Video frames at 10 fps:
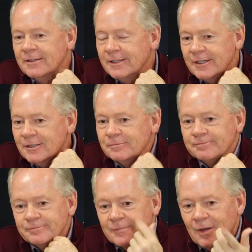you know,
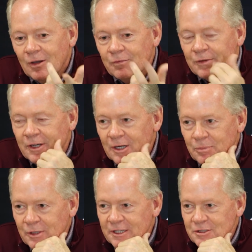hopefully our
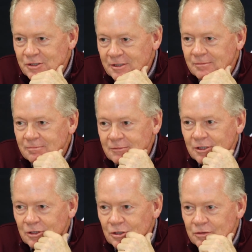players can
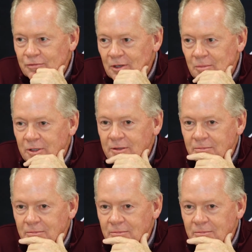learn from it.